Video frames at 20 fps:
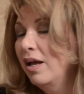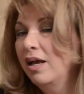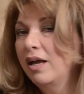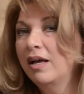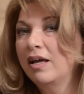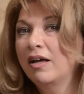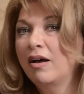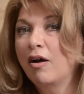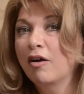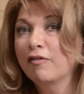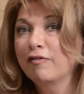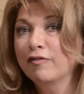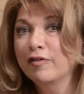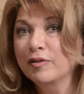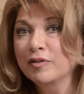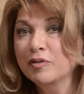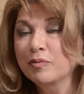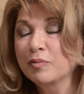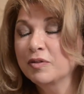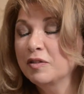Our
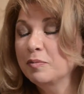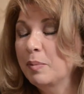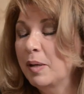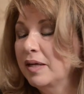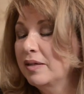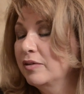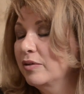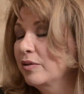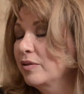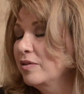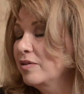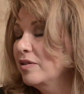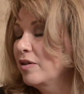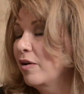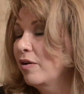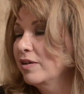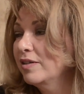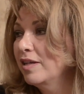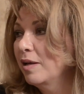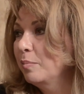first responders,
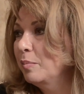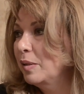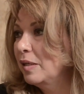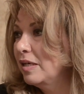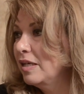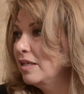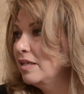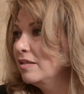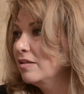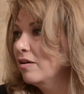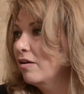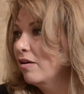our deputies,